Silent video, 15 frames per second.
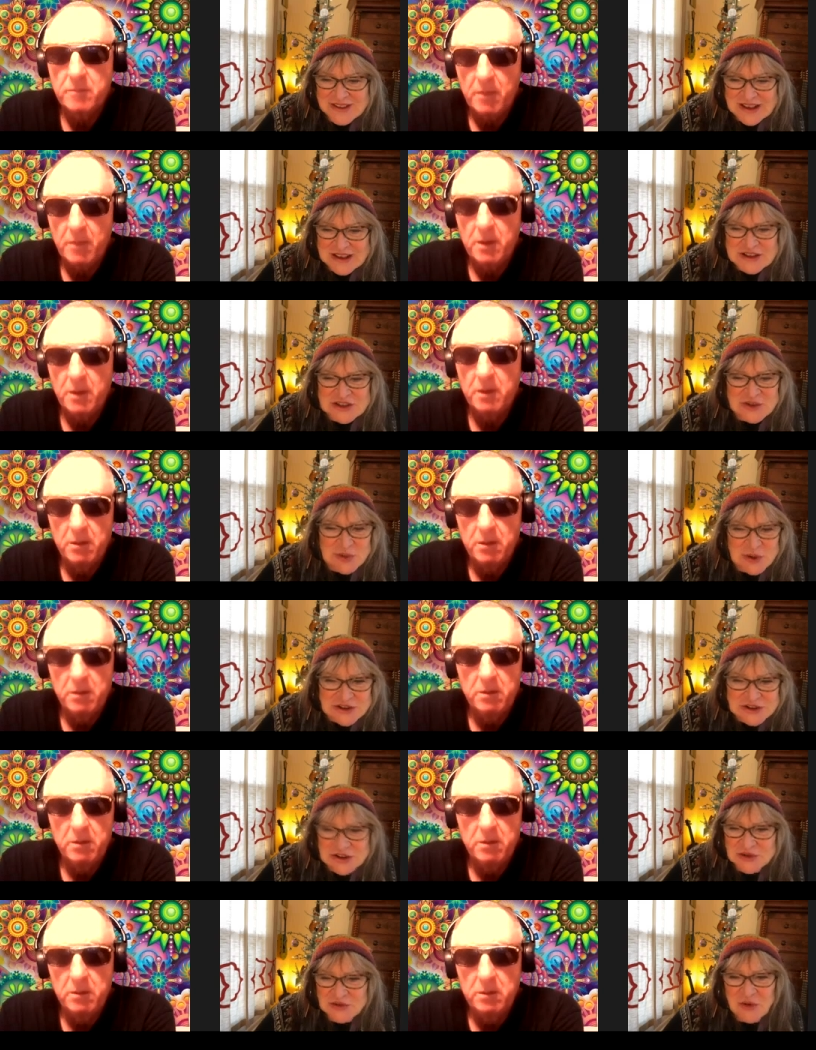
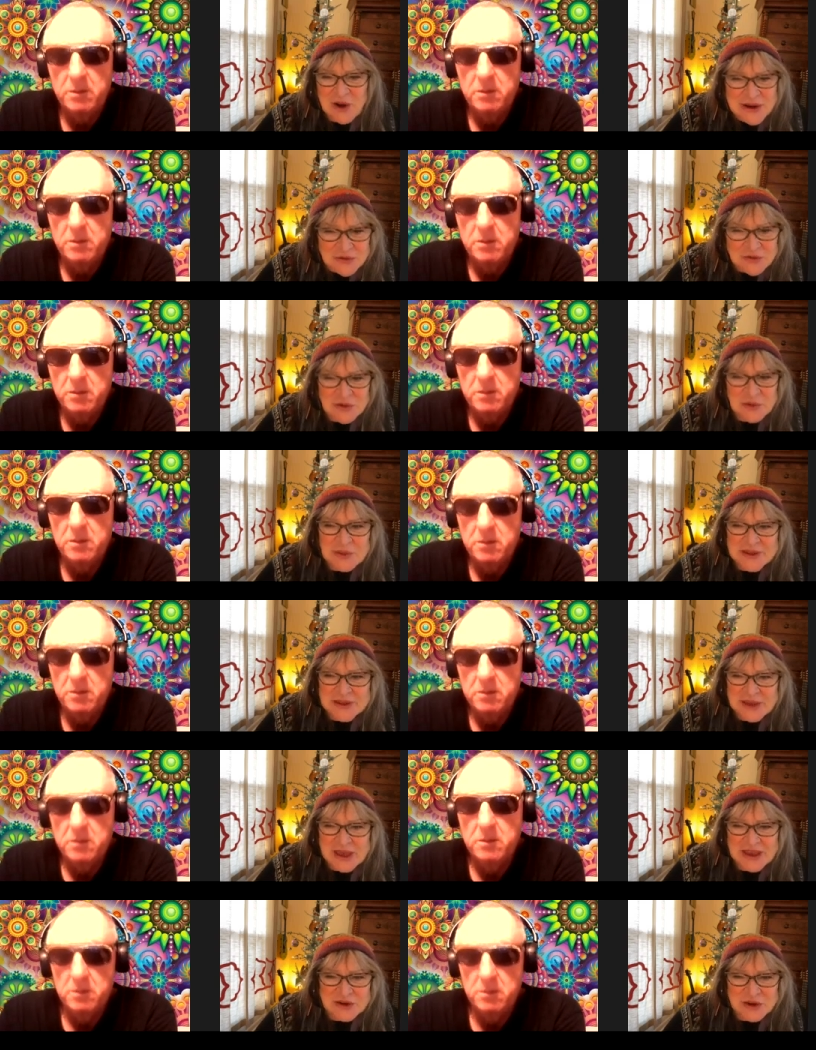Speaker 1: expression right from the
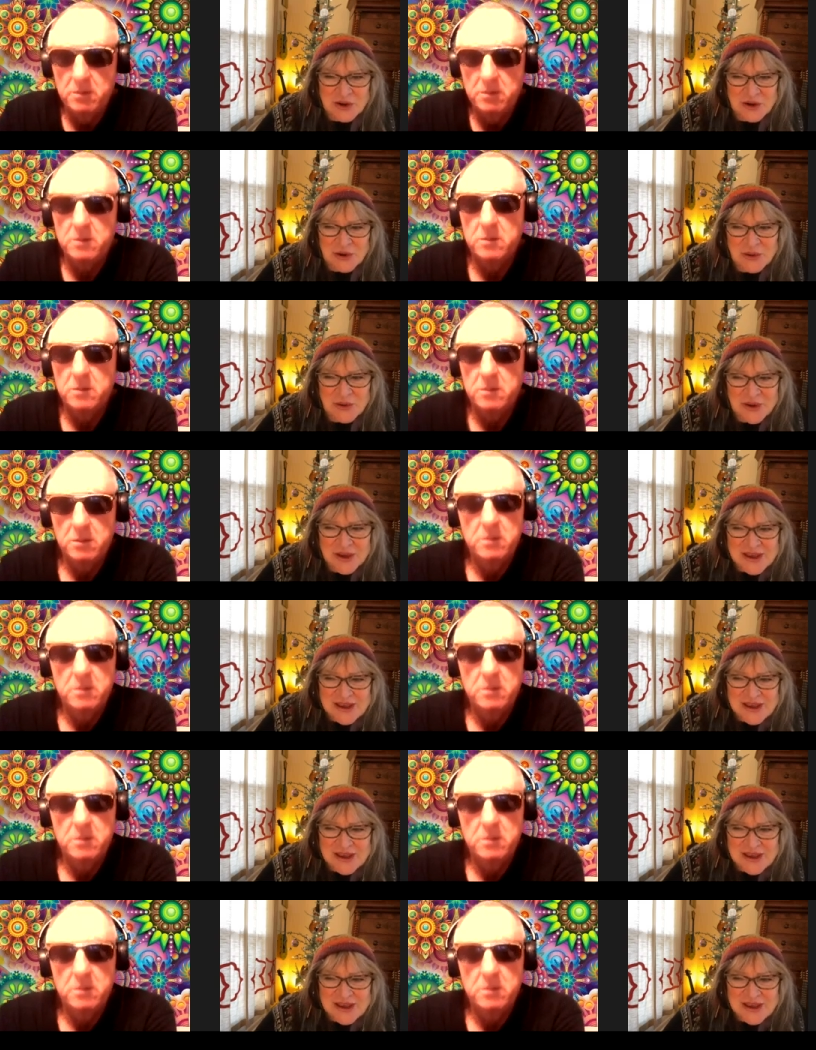get go.